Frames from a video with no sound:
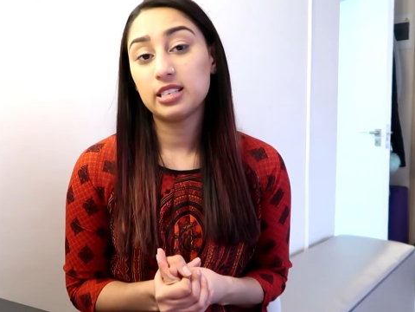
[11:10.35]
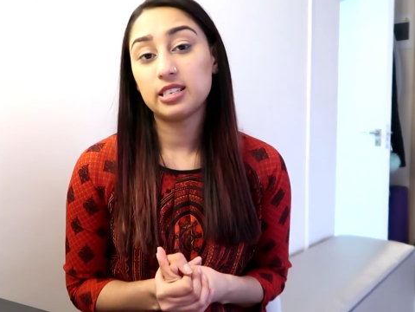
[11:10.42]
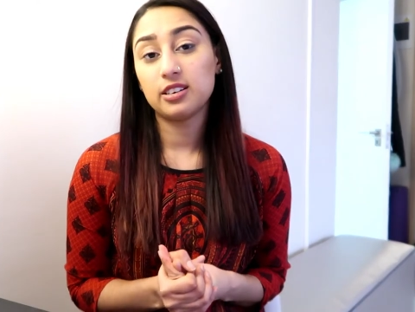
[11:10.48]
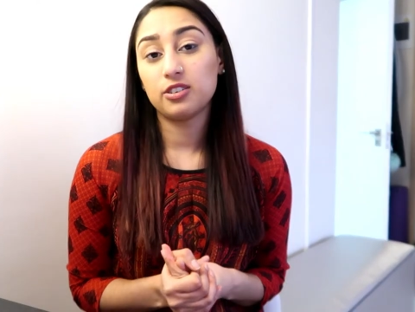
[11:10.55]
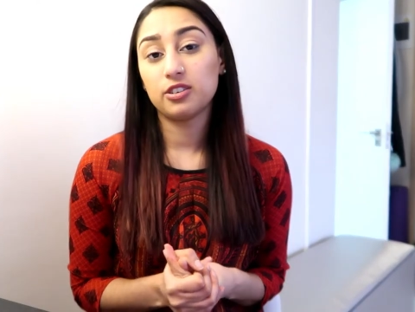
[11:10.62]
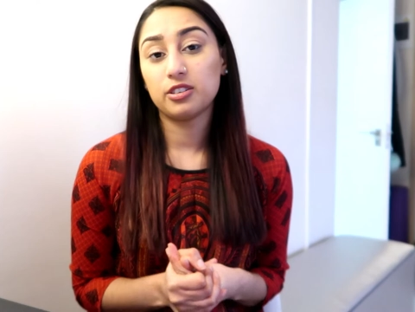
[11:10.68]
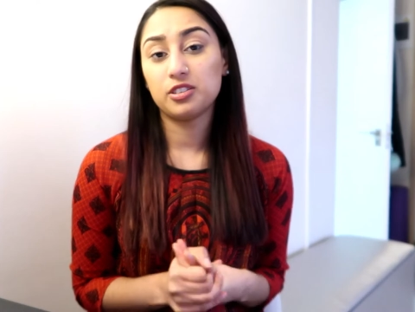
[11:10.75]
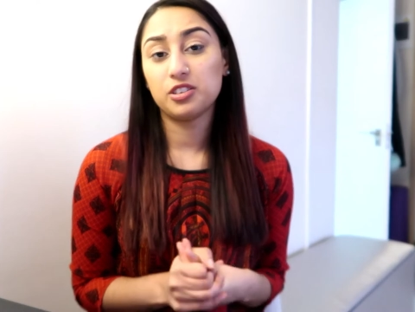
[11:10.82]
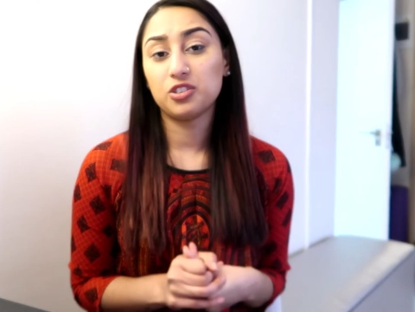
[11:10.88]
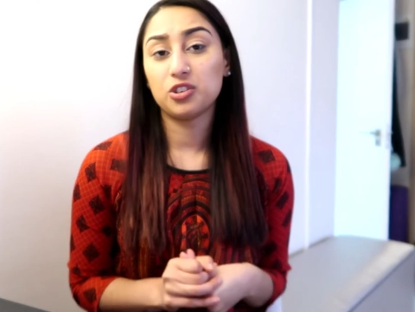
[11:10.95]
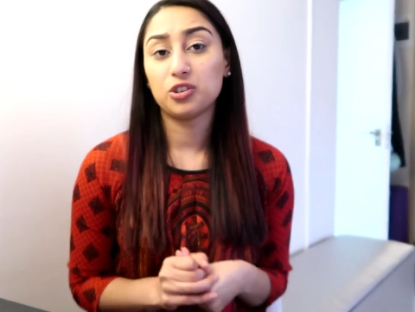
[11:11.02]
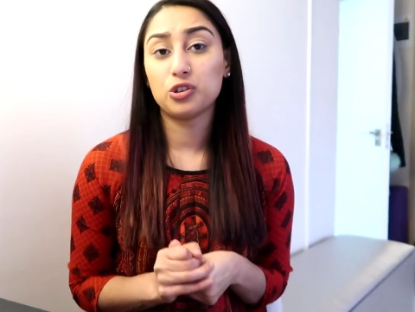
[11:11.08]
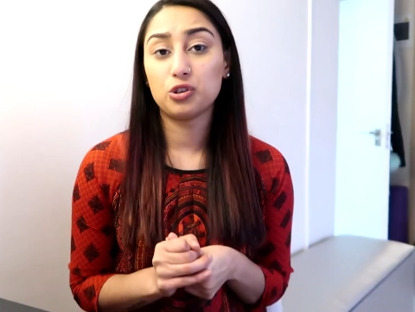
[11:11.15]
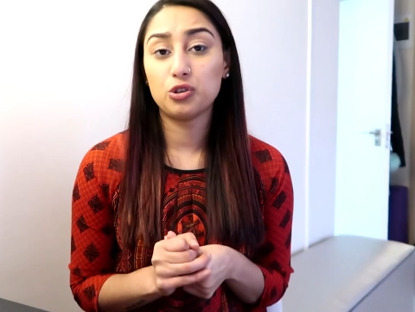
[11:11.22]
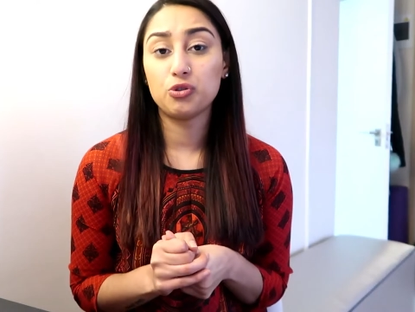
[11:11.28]
etc.,
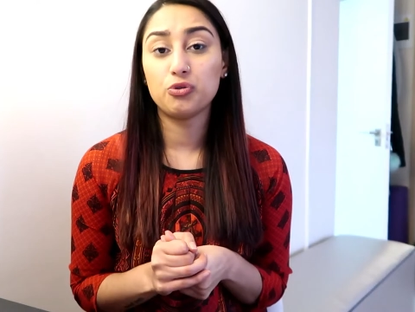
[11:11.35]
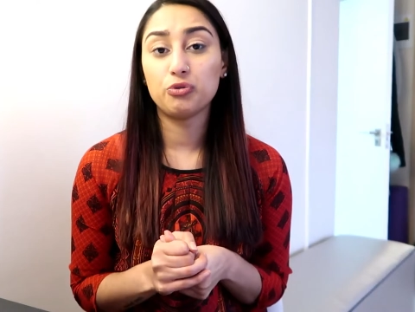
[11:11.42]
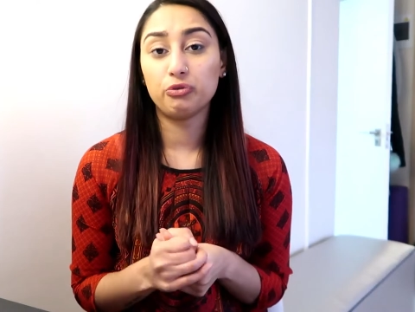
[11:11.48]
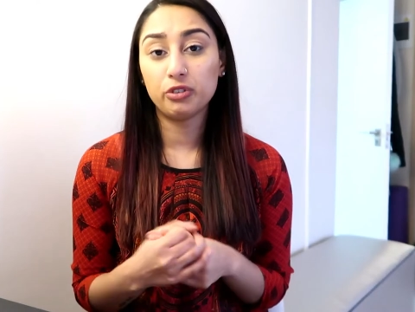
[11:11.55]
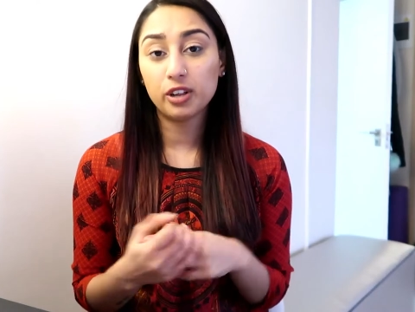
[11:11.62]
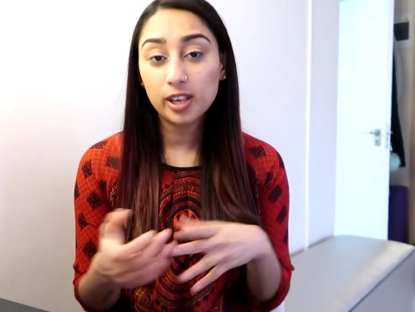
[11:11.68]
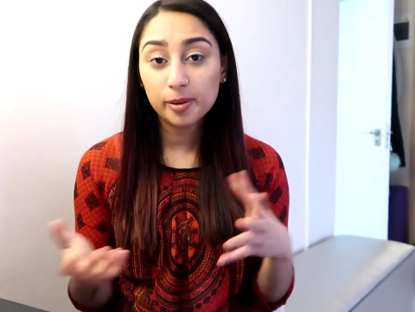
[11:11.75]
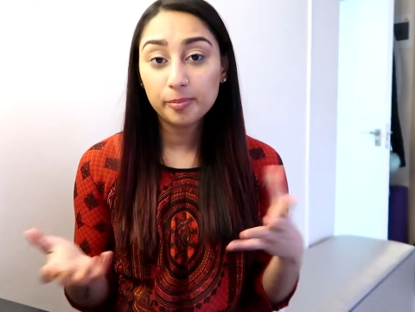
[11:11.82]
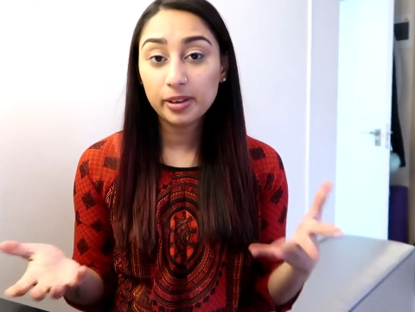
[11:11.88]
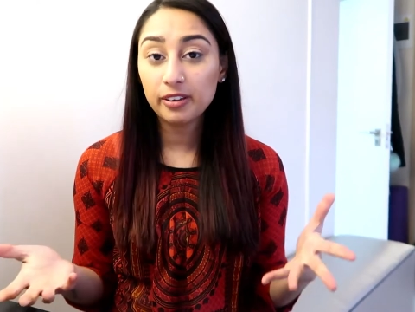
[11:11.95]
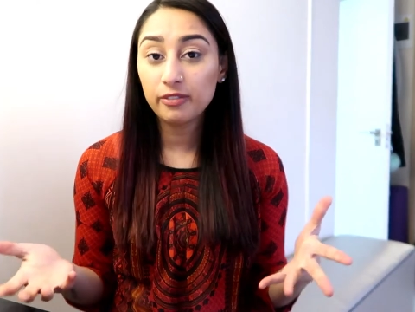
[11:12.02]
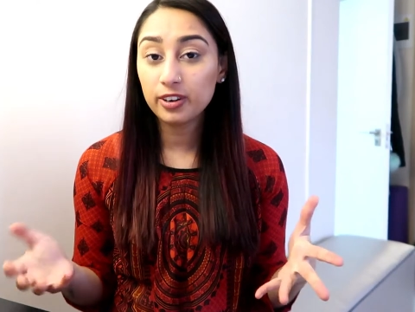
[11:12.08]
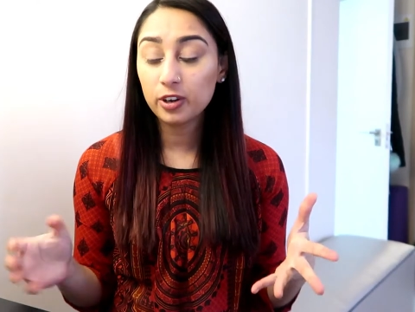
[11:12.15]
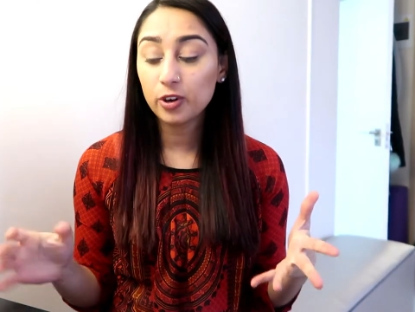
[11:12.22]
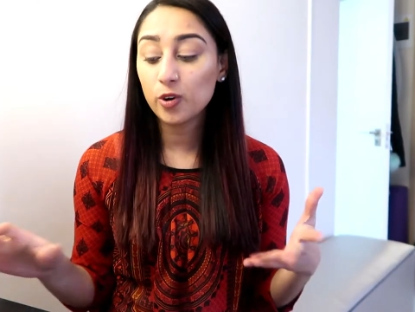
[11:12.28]
etc., to film
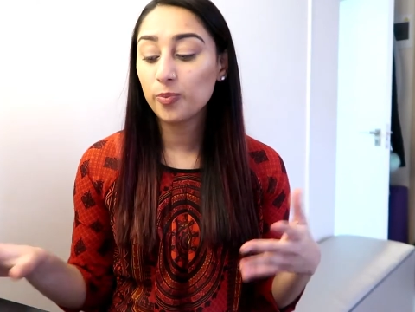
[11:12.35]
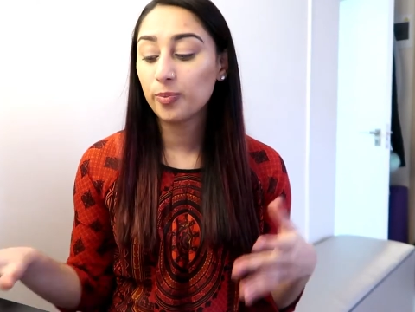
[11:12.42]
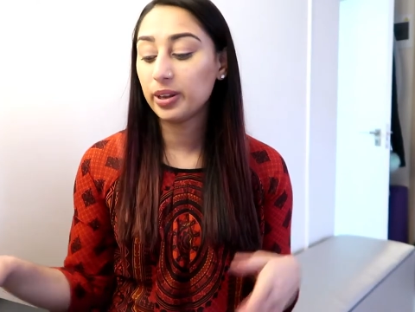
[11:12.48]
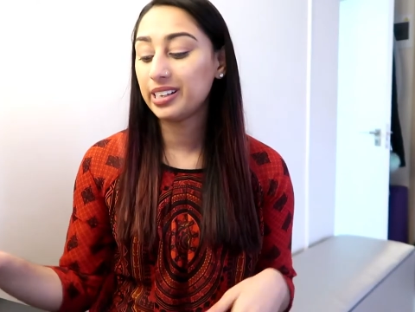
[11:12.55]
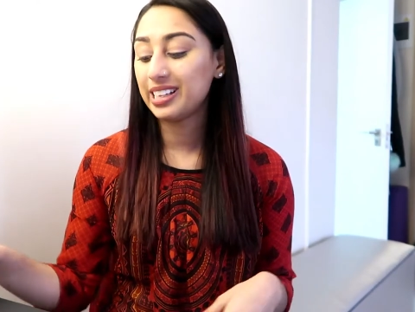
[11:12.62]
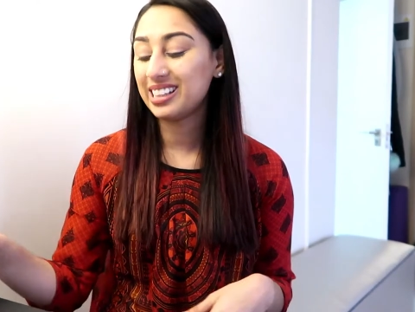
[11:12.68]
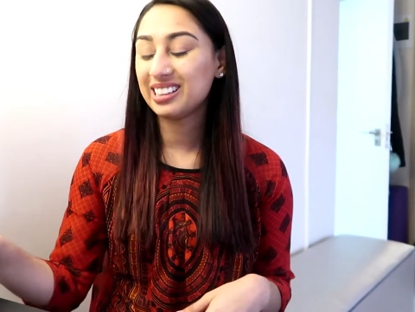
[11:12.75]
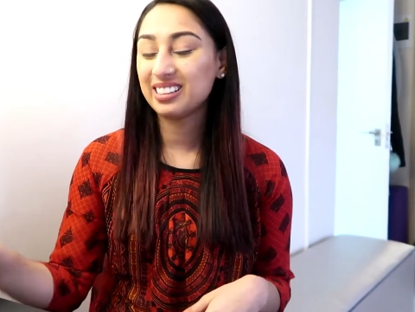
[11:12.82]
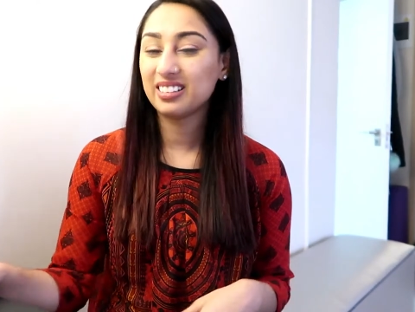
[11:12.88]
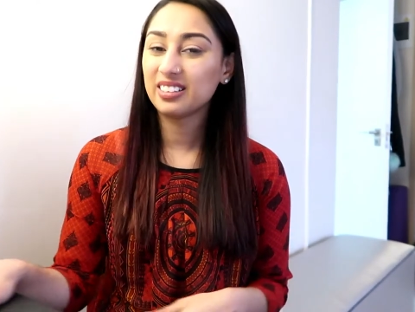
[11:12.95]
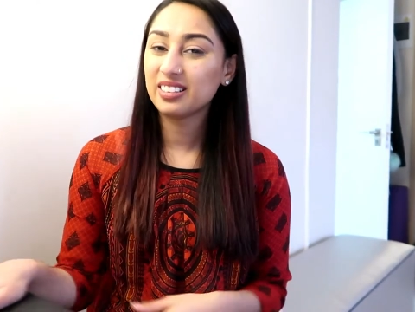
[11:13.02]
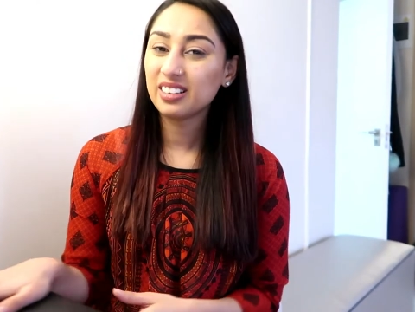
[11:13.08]
a video. But in